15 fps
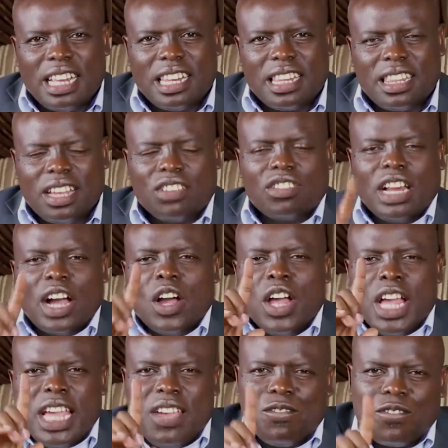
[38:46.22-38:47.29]
other things. Now,
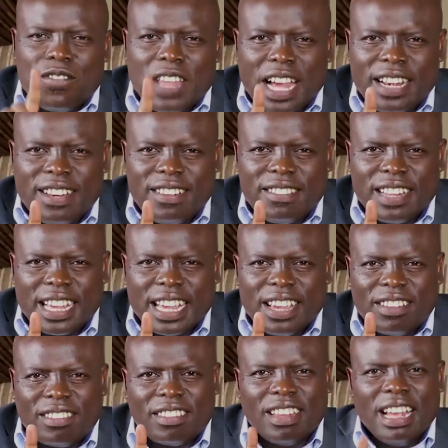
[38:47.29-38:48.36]
if that is the
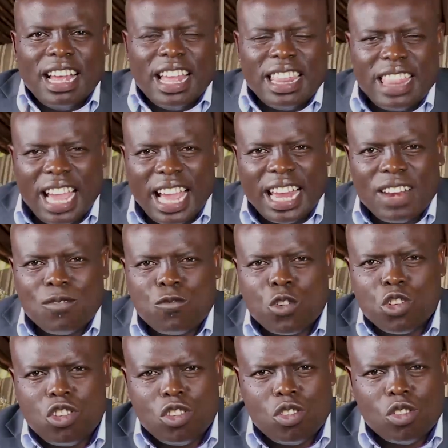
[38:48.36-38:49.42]
case, then
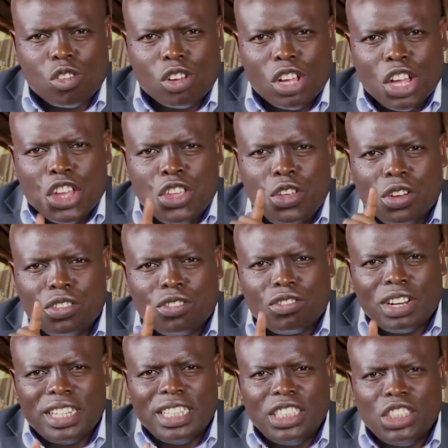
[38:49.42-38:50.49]
for you, your
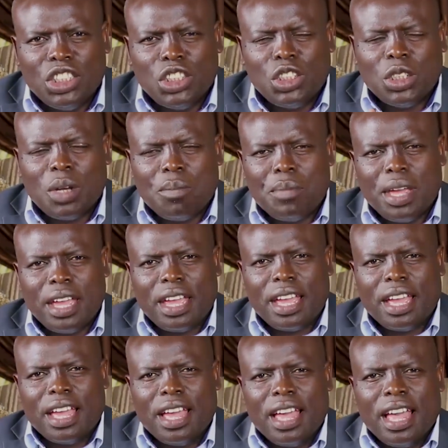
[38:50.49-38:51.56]
strategy should
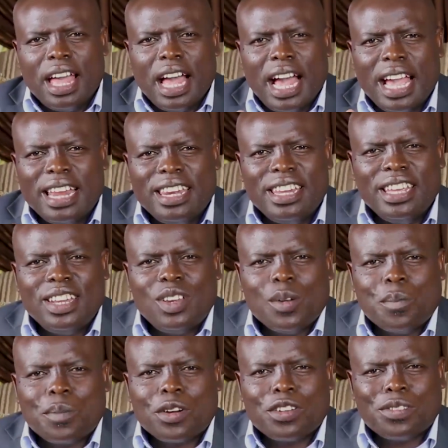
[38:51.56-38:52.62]
be, I need
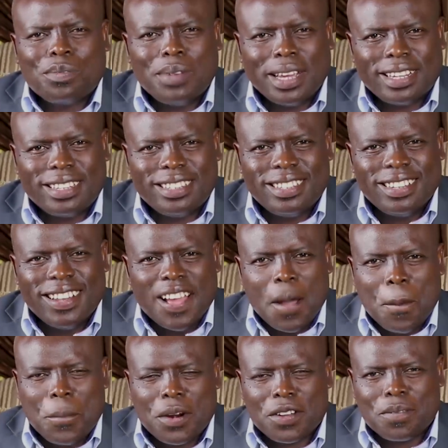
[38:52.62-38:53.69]
to prospect.
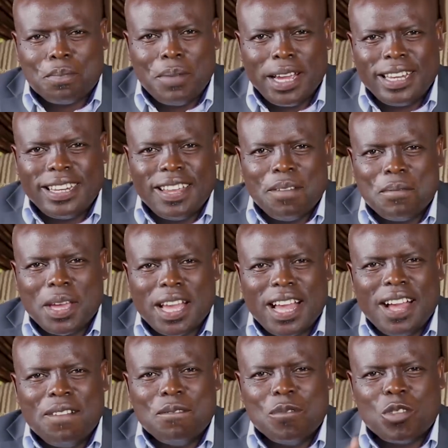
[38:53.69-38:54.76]
Prospecting
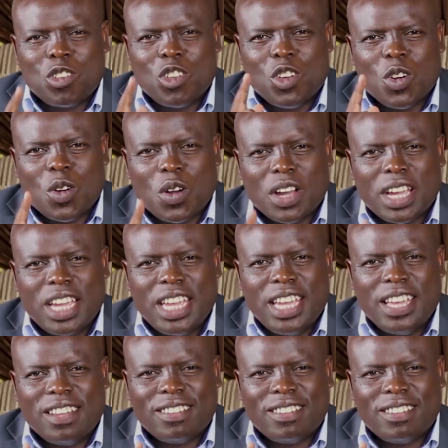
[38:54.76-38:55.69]
becomes your key